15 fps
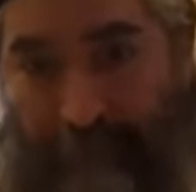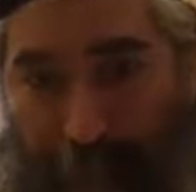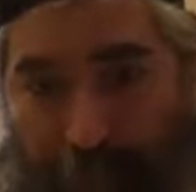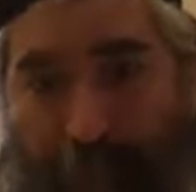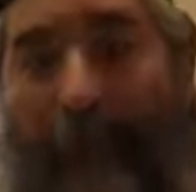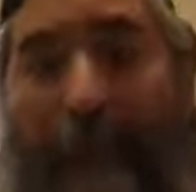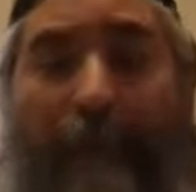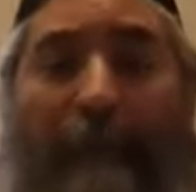
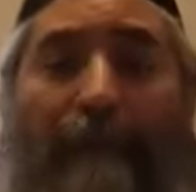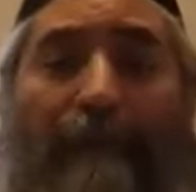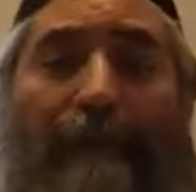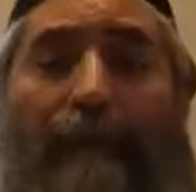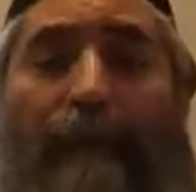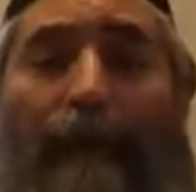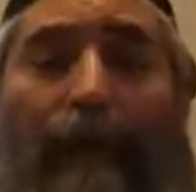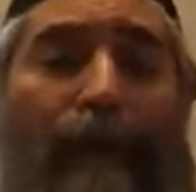Prayer.
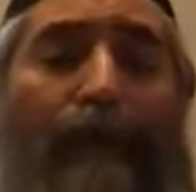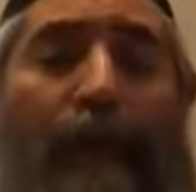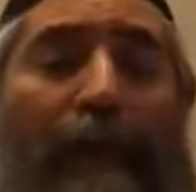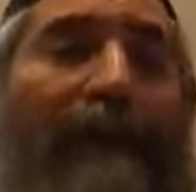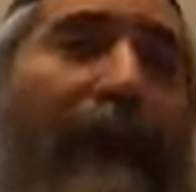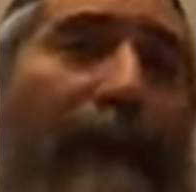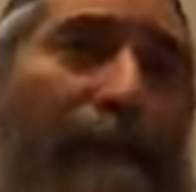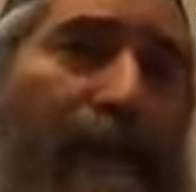You go to
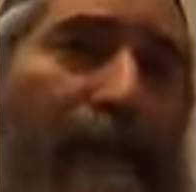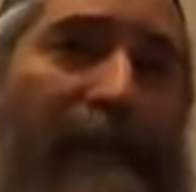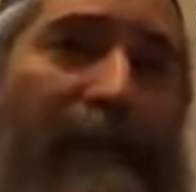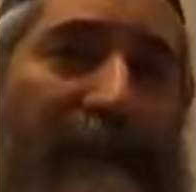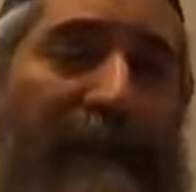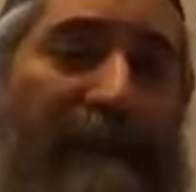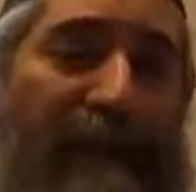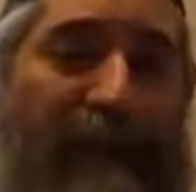Hashem, please
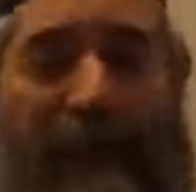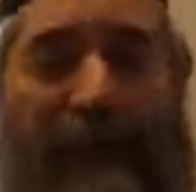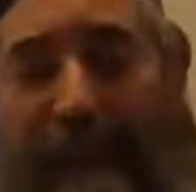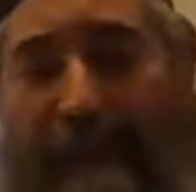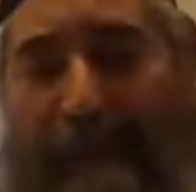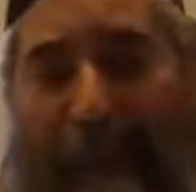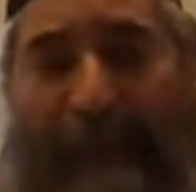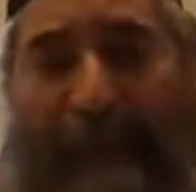give me this,
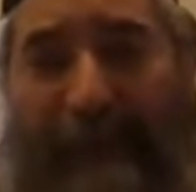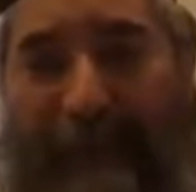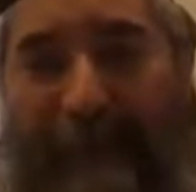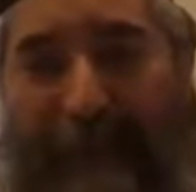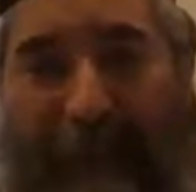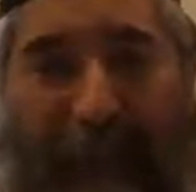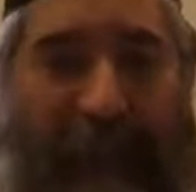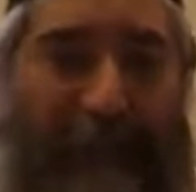please give me
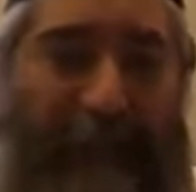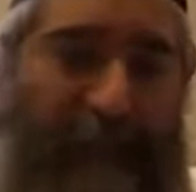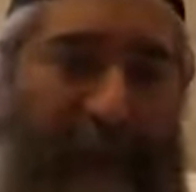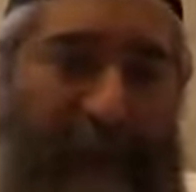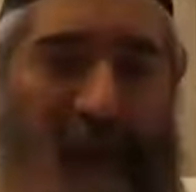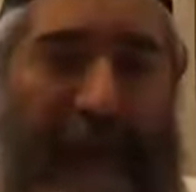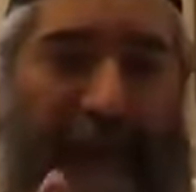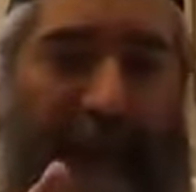that.
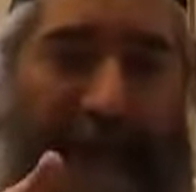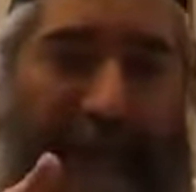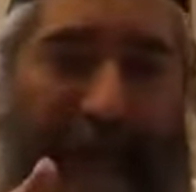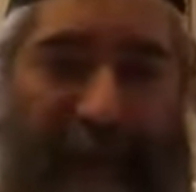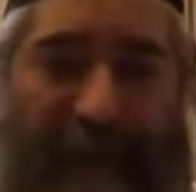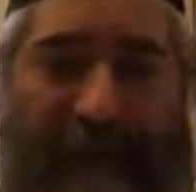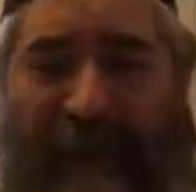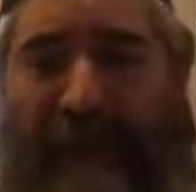Please Hashem
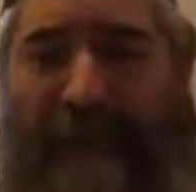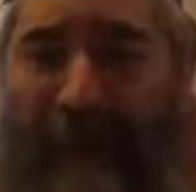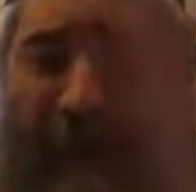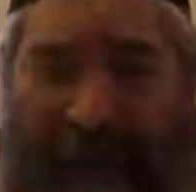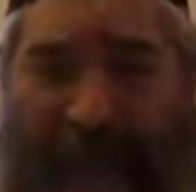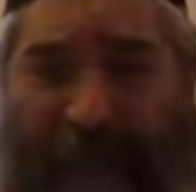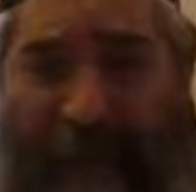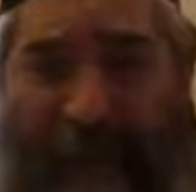fix this,
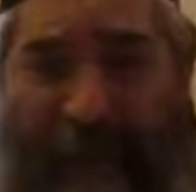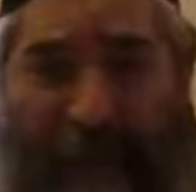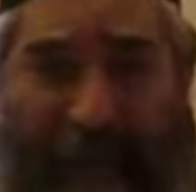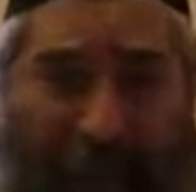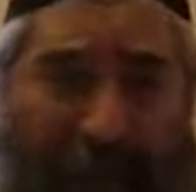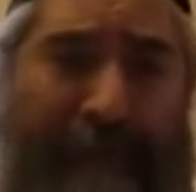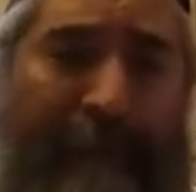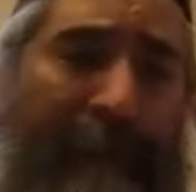please Hashem fix
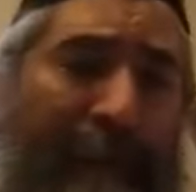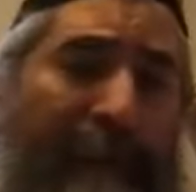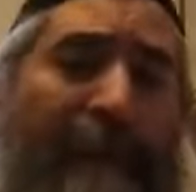that.